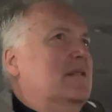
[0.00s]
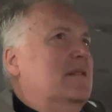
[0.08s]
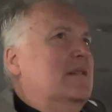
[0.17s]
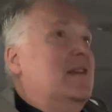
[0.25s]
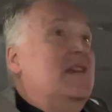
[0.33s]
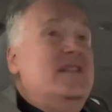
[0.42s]

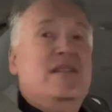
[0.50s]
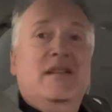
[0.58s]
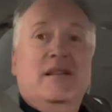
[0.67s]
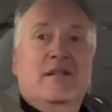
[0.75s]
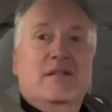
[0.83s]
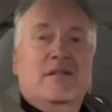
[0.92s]

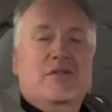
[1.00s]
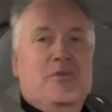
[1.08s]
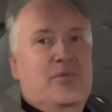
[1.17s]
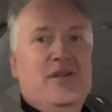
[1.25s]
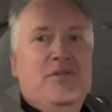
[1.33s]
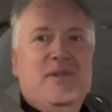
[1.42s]
Keating,
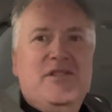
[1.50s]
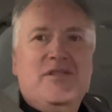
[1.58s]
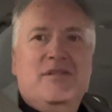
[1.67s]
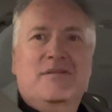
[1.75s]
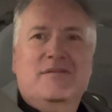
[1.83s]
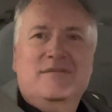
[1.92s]

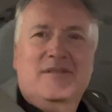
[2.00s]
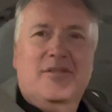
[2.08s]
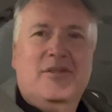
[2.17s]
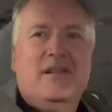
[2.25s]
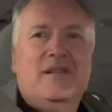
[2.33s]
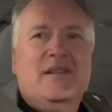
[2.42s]
superannuation. All
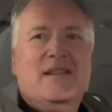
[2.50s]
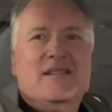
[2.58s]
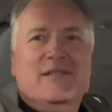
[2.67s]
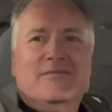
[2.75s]
right, that's it.